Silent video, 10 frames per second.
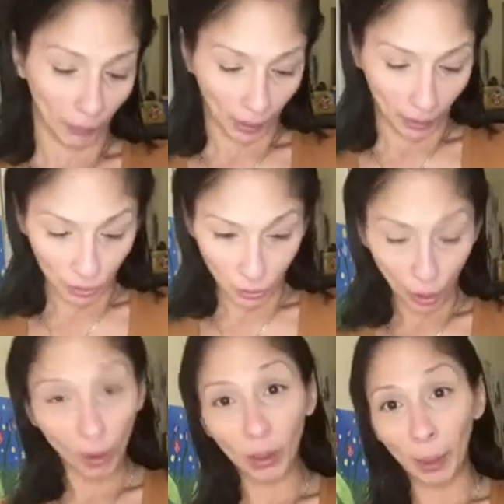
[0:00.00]
So
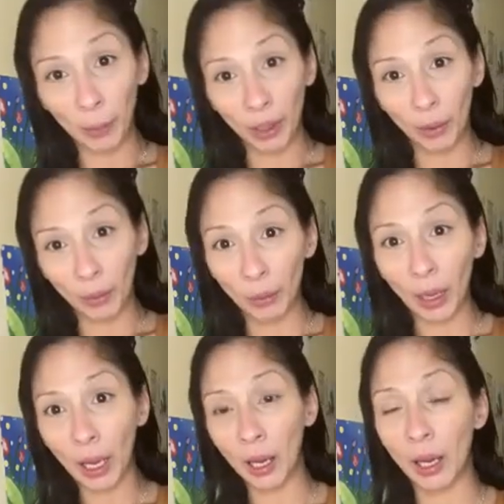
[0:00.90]
let me know
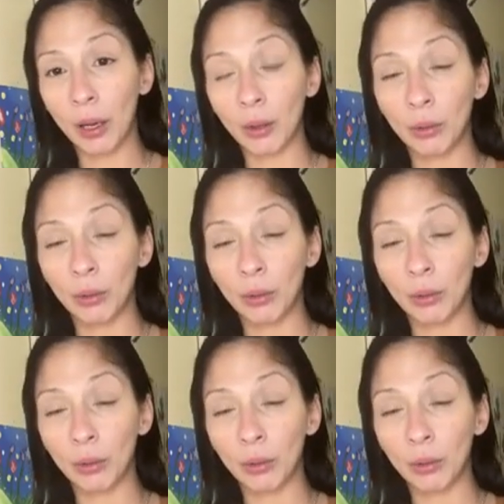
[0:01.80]
how